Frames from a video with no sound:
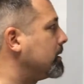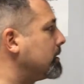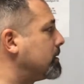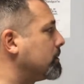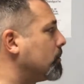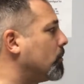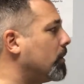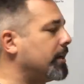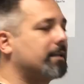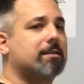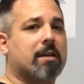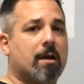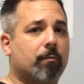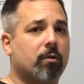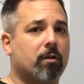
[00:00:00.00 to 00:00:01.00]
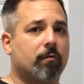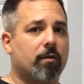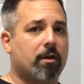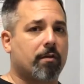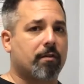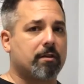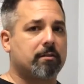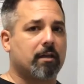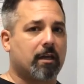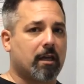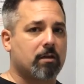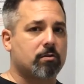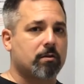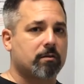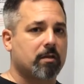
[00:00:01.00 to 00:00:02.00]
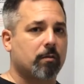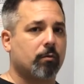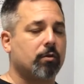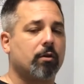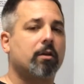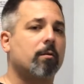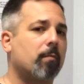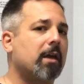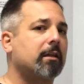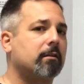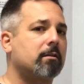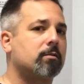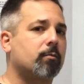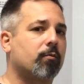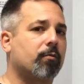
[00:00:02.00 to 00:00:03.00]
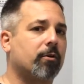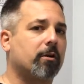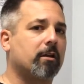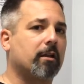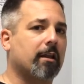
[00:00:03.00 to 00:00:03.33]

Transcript: is one example of an authentication table. You can make these pretty